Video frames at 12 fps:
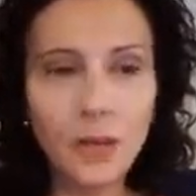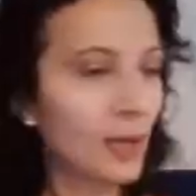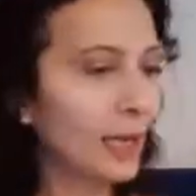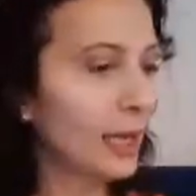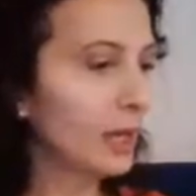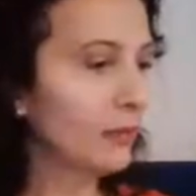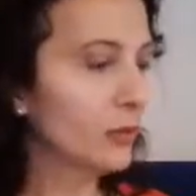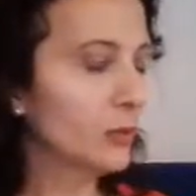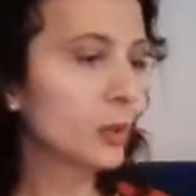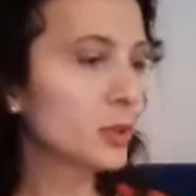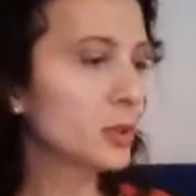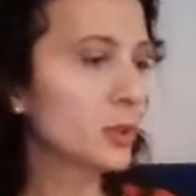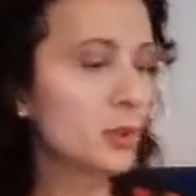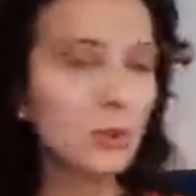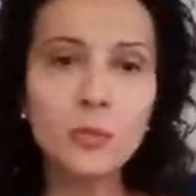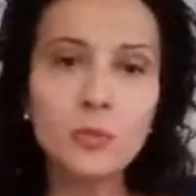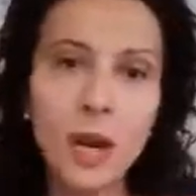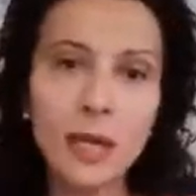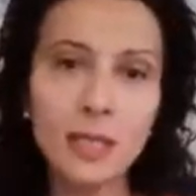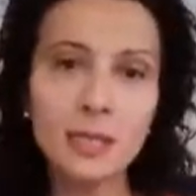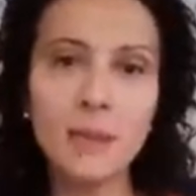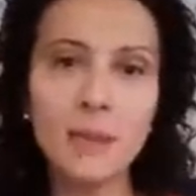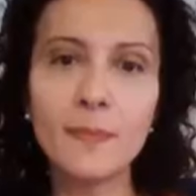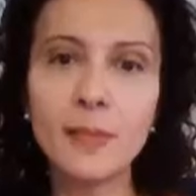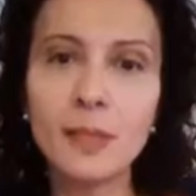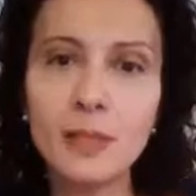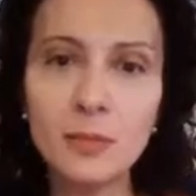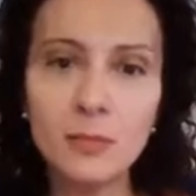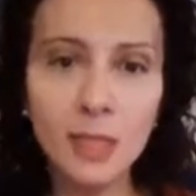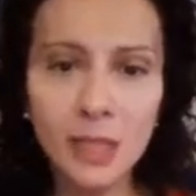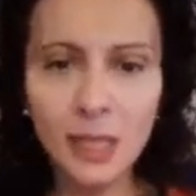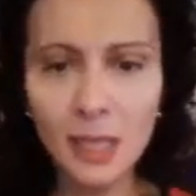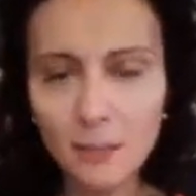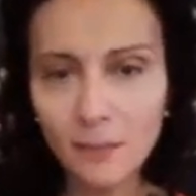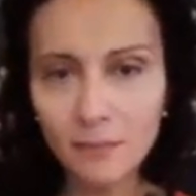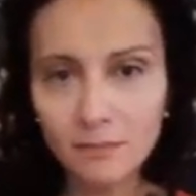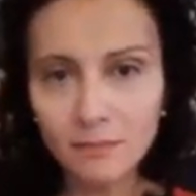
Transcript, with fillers: okay if you want to write something to me